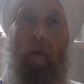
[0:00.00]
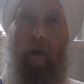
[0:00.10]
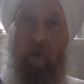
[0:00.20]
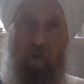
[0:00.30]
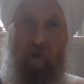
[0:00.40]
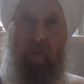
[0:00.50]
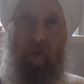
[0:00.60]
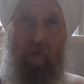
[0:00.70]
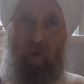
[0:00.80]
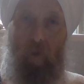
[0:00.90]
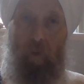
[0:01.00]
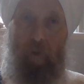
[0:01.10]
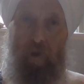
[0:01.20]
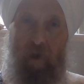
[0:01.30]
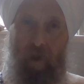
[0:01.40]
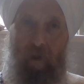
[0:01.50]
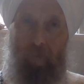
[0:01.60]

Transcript: And he talked about the golden chain.